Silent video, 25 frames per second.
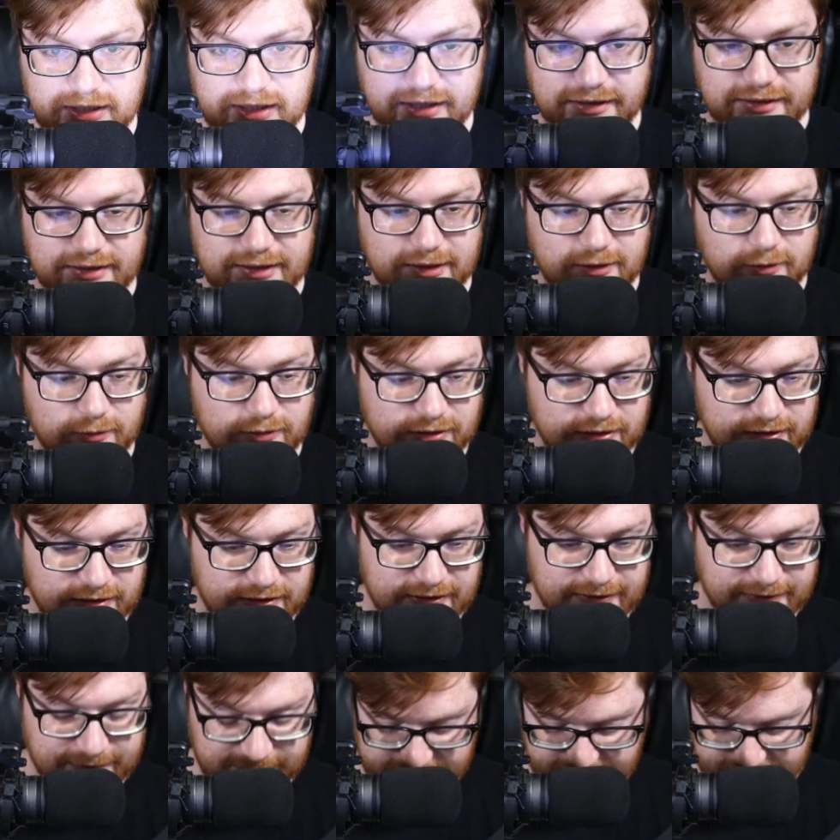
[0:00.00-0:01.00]
Now,
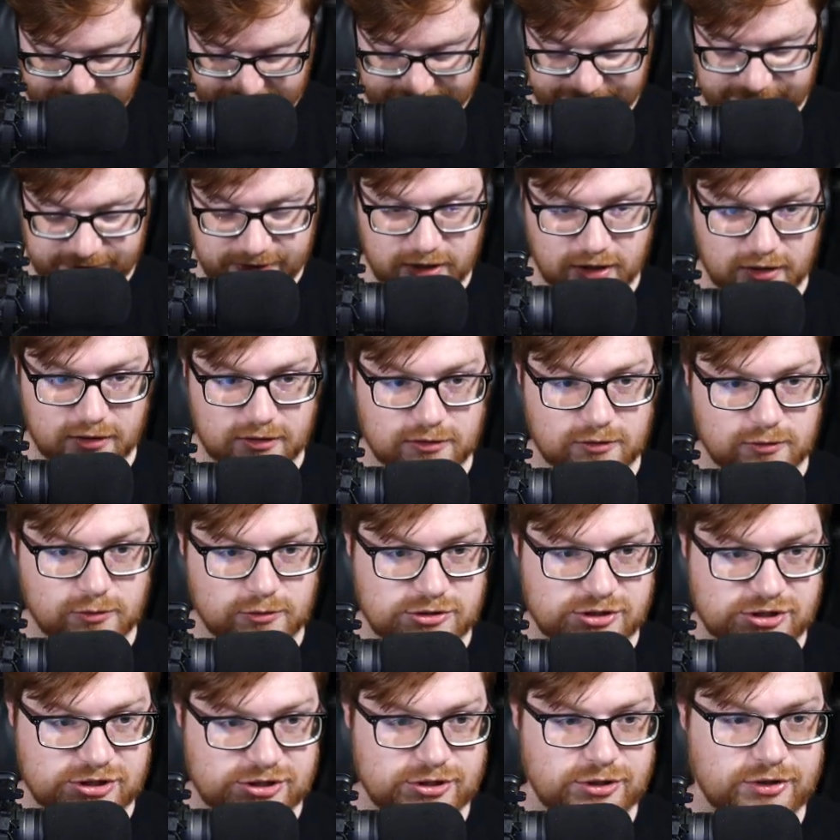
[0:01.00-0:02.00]
I, I know,
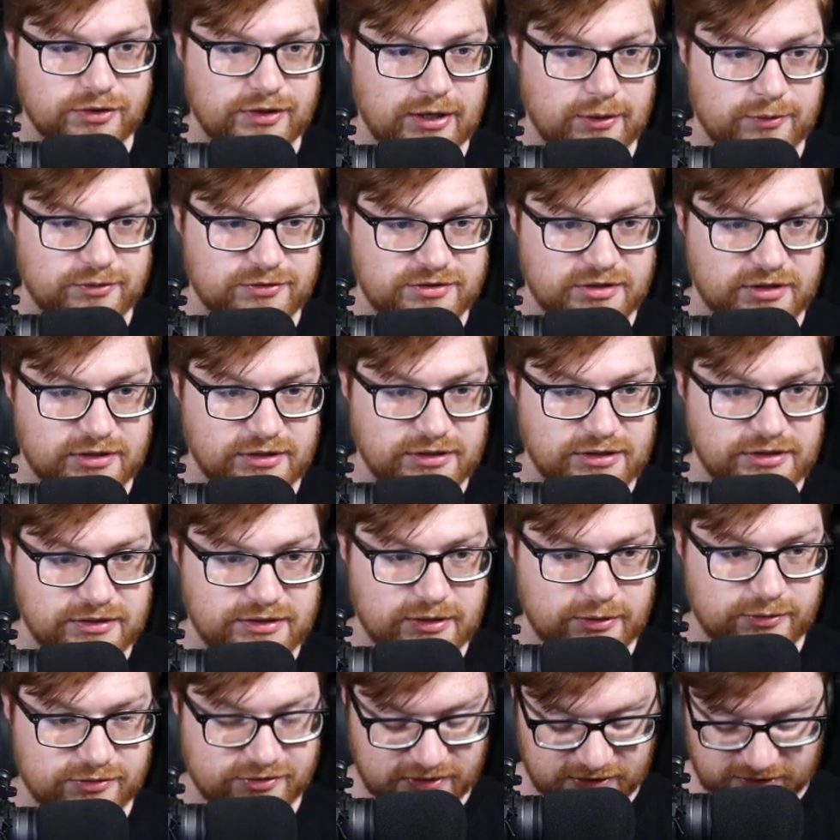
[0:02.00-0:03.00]
sure, that was kind of neat. That
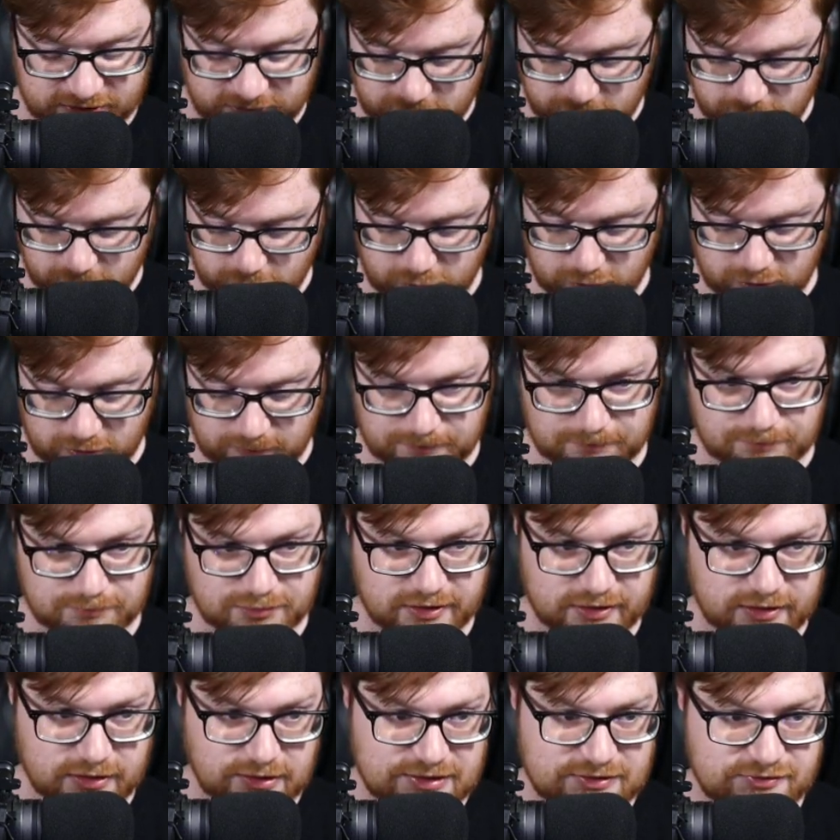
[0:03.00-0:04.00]
was kind of cool.
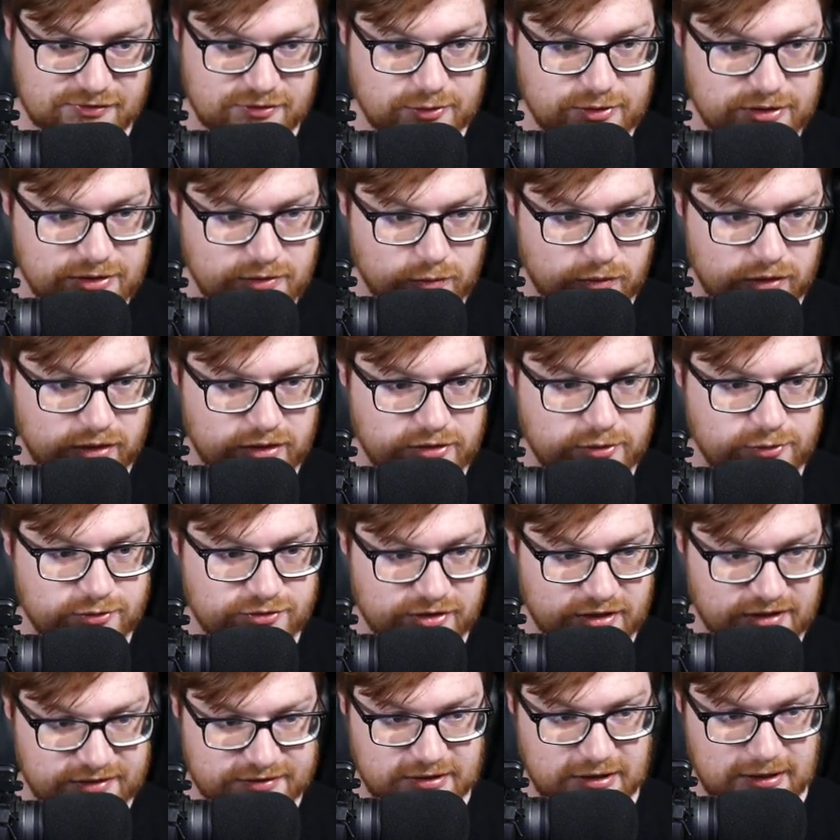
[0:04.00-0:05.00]
But if you didn't want to use
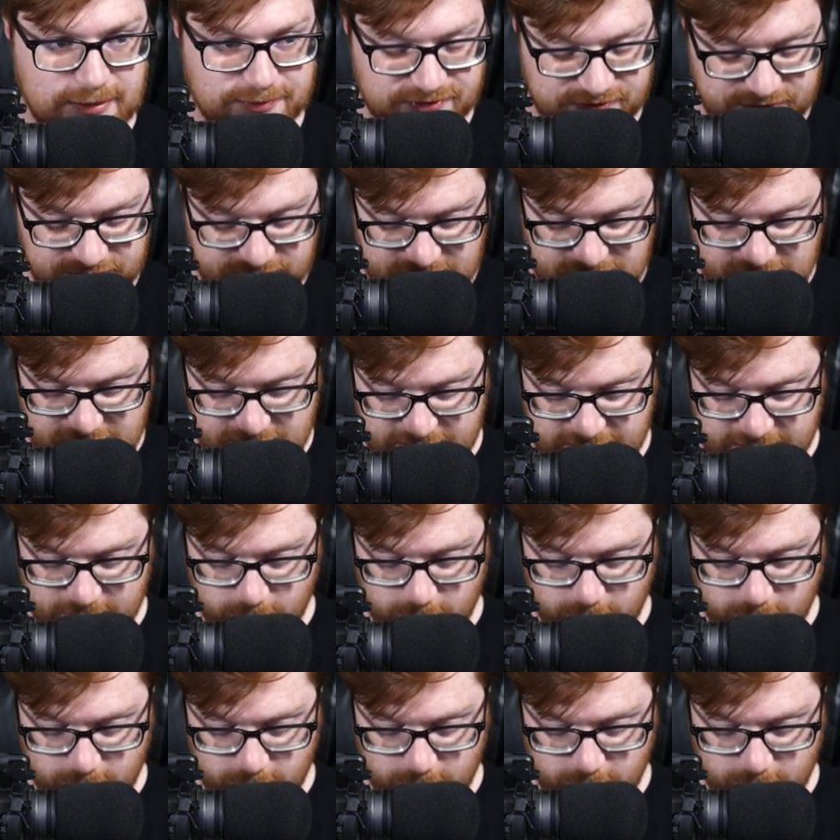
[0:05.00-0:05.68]
autopsy, I